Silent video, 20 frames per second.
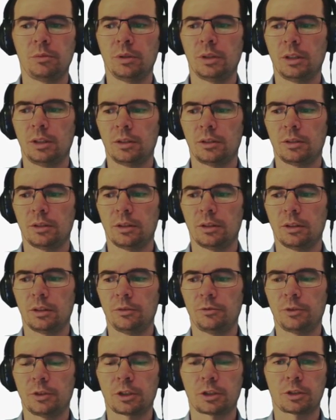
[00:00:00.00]
the
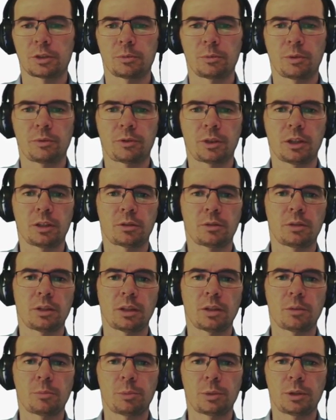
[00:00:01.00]
function we've
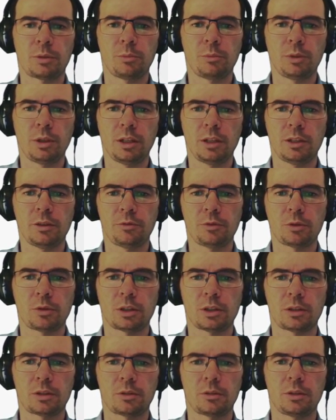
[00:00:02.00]
calculated, but we have to
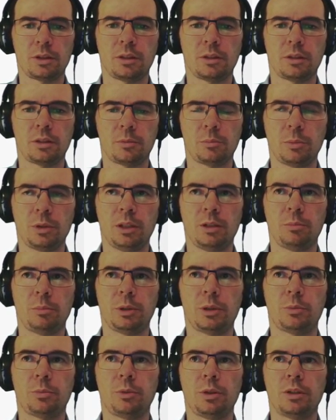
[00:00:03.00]
calculate it in
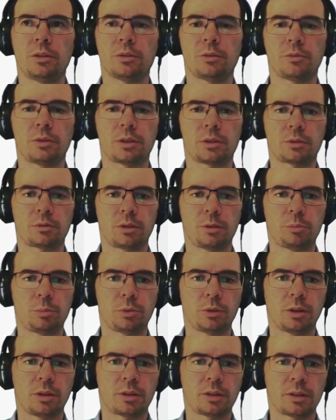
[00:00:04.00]
between of these grid
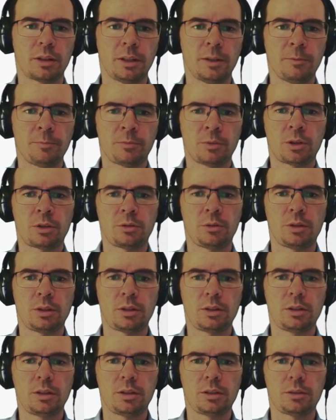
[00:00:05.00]
points. So
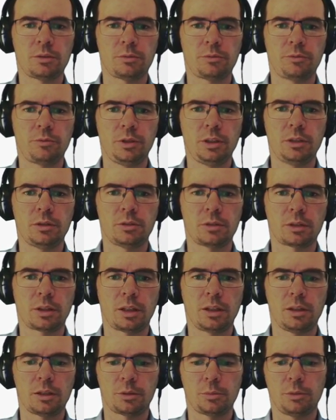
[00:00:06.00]
instead of V0
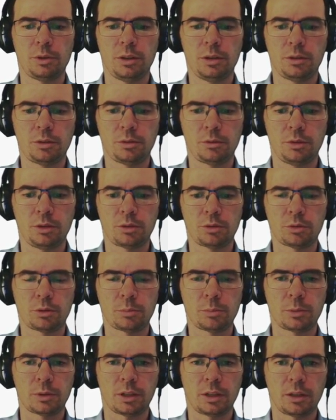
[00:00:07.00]
here, we need to
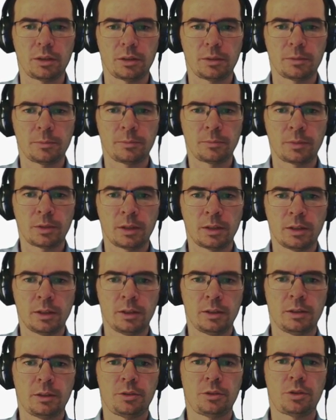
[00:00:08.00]
interpolate.
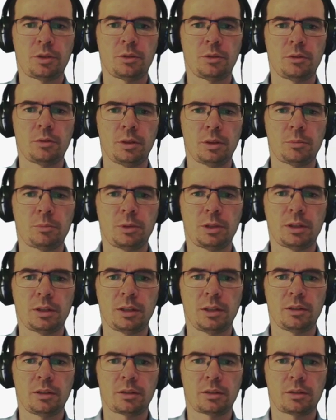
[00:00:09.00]
So let me say
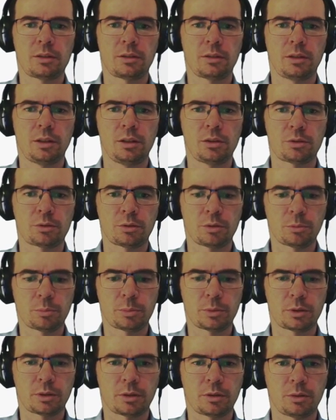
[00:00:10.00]
this interp
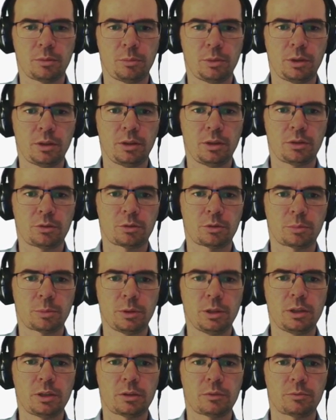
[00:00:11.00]
is going to be the
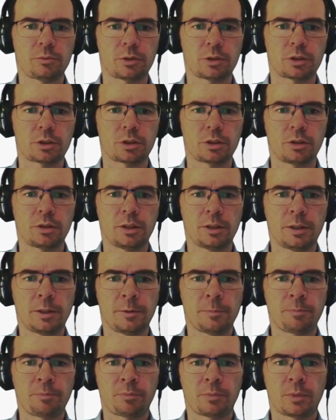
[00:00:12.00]
interpolation function.
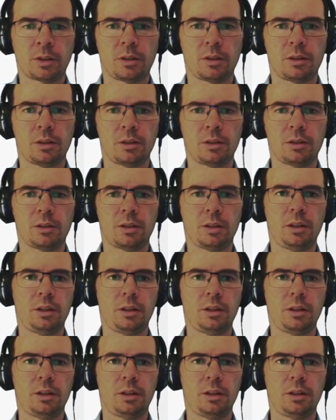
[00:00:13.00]
I'm